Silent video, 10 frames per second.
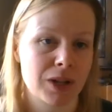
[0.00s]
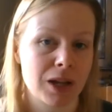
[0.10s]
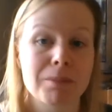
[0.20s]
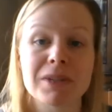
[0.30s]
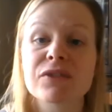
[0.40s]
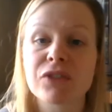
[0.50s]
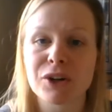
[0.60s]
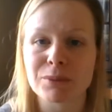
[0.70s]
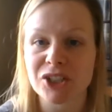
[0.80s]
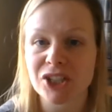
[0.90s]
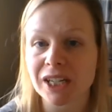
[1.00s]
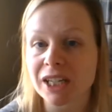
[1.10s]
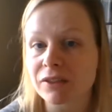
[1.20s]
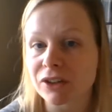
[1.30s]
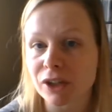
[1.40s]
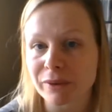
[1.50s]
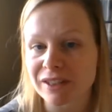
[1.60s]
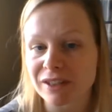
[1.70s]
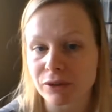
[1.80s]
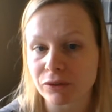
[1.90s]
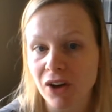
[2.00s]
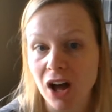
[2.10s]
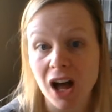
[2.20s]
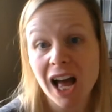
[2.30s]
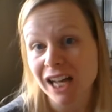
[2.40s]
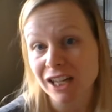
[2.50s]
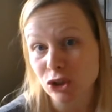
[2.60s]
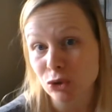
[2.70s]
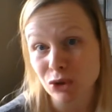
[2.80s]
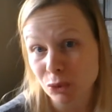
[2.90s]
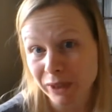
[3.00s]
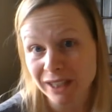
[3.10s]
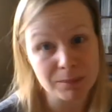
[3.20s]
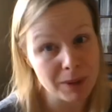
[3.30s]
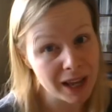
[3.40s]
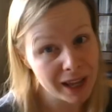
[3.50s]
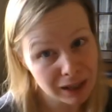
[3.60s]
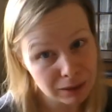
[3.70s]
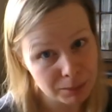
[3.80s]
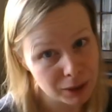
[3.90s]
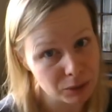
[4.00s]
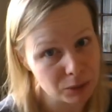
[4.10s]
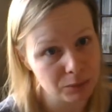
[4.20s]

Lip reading: Miss Frobisher even going so far as to squeeze my elbow.